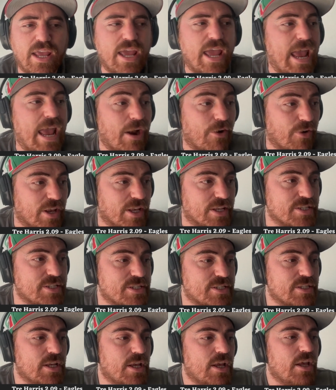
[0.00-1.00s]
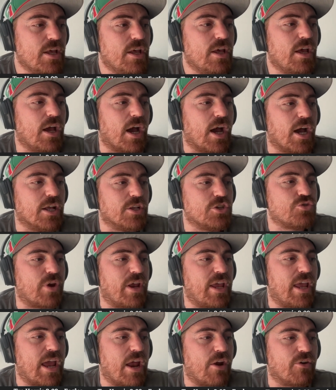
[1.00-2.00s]
Harris.
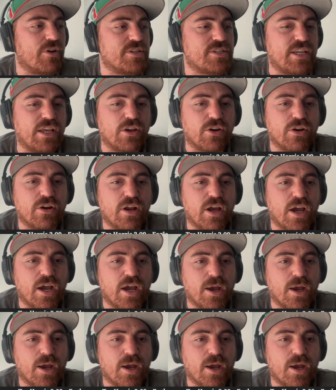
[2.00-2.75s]
Trey Harris here,